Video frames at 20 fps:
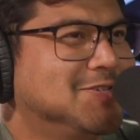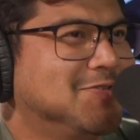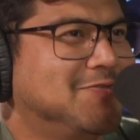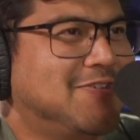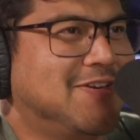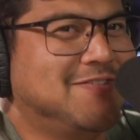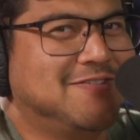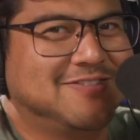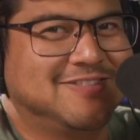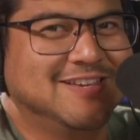their
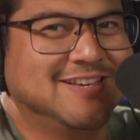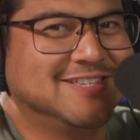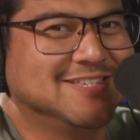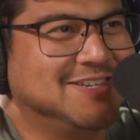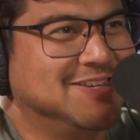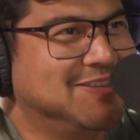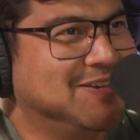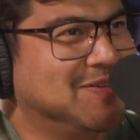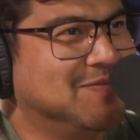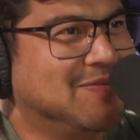favorite things
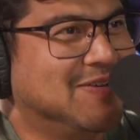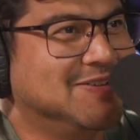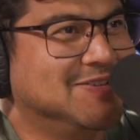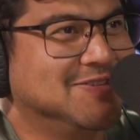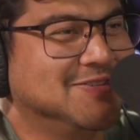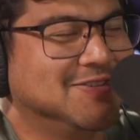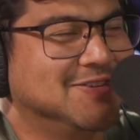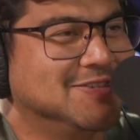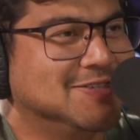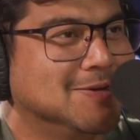do you think about
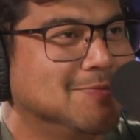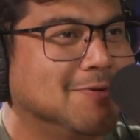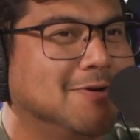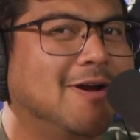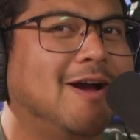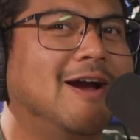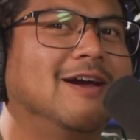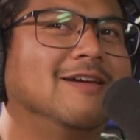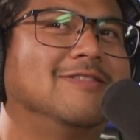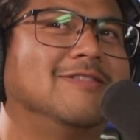during the summer?
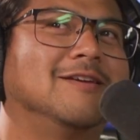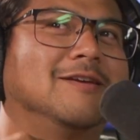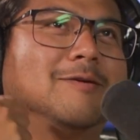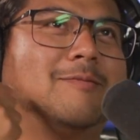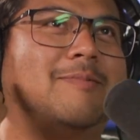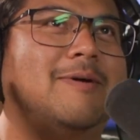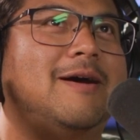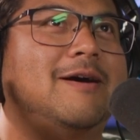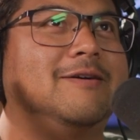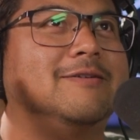I think
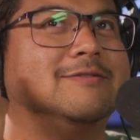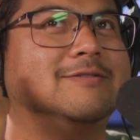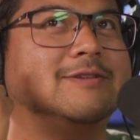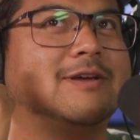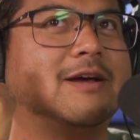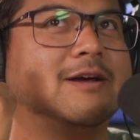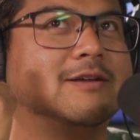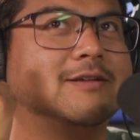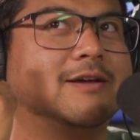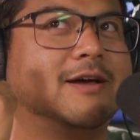about
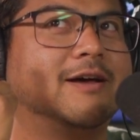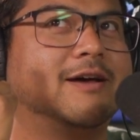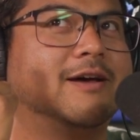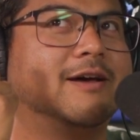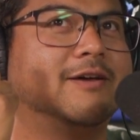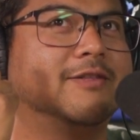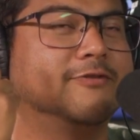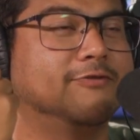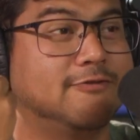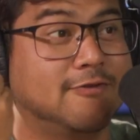
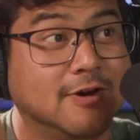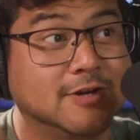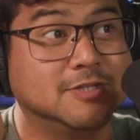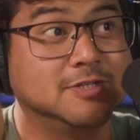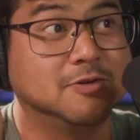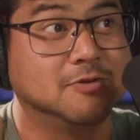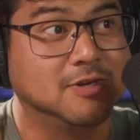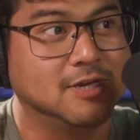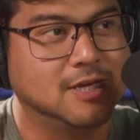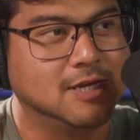the
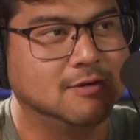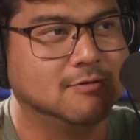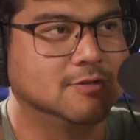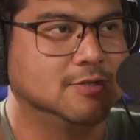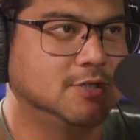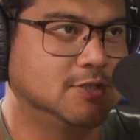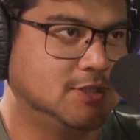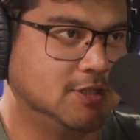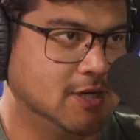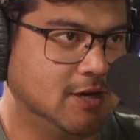Fresno heat, which
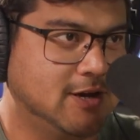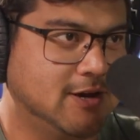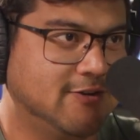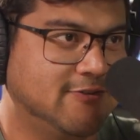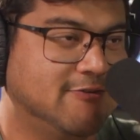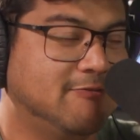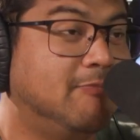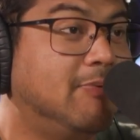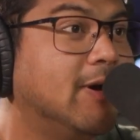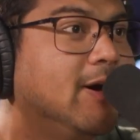is
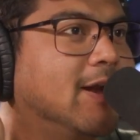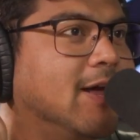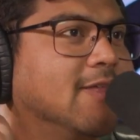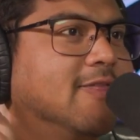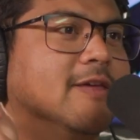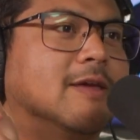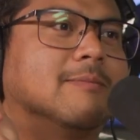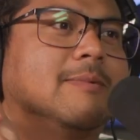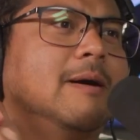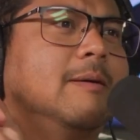tough. But I
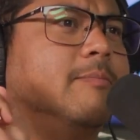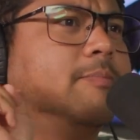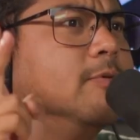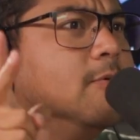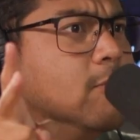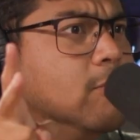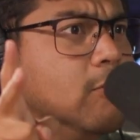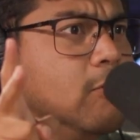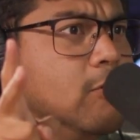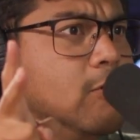think about
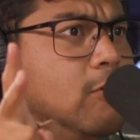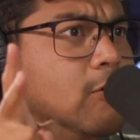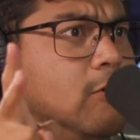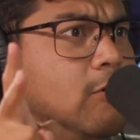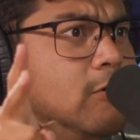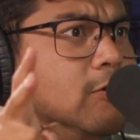pools.